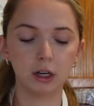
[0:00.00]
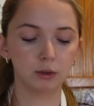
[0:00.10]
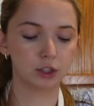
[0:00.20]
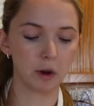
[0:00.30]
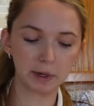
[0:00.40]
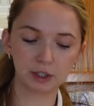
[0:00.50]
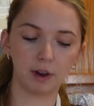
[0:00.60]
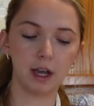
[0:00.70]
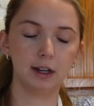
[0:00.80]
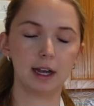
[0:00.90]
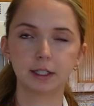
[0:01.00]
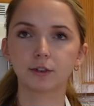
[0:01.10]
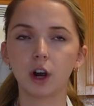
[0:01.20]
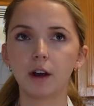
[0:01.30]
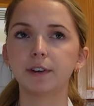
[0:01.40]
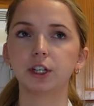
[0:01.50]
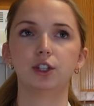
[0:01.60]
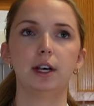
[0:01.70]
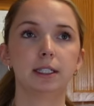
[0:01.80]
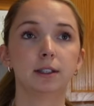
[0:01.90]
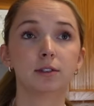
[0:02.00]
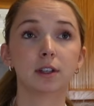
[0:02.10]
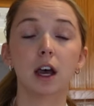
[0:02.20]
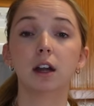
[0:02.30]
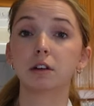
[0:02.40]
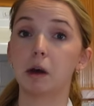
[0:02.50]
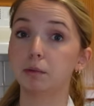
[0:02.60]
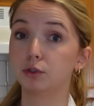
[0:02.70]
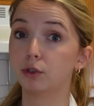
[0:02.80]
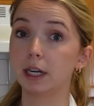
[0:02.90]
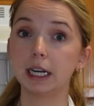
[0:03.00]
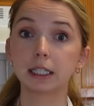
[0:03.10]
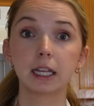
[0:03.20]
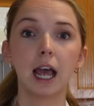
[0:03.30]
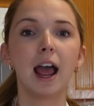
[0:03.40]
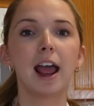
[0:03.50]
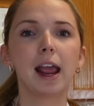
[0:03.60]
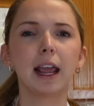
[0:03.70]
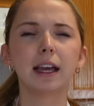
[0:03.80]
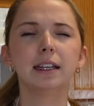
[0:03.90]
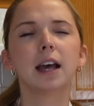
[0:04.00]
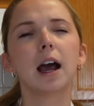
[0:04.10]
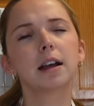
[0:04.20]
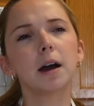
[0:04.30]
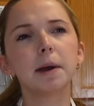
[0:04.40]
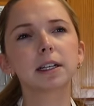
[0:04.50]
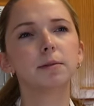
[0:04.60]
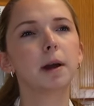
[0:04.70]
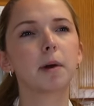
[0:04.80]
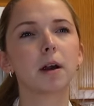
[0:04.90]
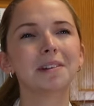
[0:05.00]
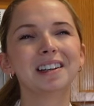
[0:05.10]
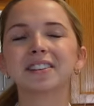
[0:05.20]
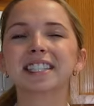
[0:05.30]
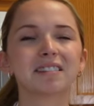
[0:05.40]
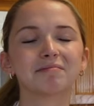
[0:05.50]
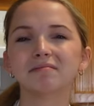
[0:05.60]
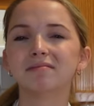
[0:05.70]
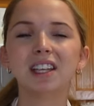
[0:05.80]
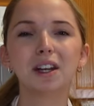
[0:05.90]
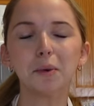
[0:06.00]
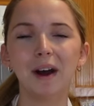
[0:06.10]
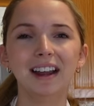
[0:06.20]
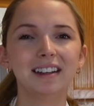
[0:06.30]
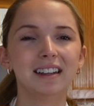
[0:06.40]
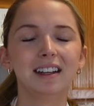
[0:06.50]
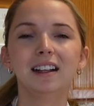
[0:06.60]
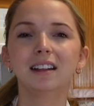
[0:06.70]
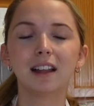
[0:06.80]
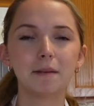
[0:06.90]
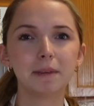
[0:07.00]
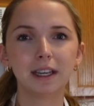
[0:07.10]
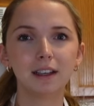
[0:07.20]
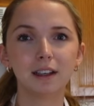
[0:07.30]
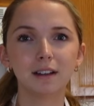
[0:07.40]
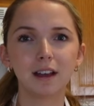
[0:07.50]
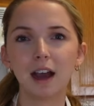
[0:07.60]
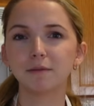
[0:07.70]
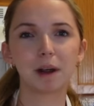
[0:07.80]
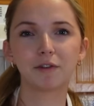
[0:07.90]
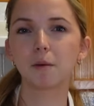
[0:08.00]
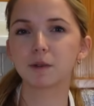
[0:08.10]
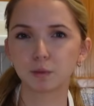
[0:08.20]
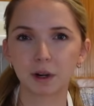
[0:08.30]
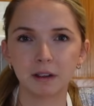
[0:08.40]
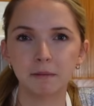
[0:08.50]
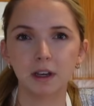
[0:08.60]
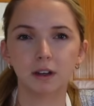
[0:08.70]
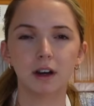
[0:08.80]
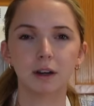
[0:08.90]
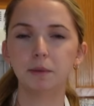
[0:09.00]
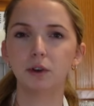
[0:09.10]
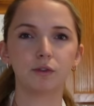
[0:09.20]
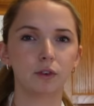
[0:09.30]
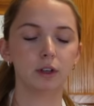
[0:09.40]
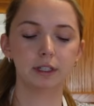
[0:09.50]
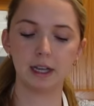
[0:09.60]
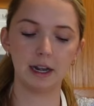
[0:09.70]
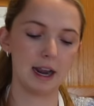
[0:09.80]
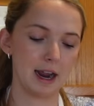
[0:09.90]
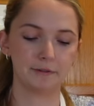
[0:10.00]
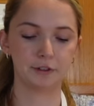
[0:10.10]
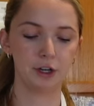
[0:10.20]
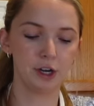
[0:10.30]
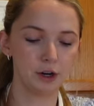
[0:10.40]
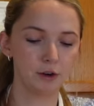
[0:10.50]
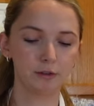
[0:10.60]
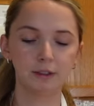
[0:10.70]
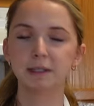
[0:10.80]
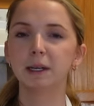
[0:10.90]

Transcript: It was so much fun. Lots of crawfish, lots of sun, couple drinks. And I got back to my apartment and I was like, you know what? Let me have my farmer's market meal on a beautiful Sunday afternoon.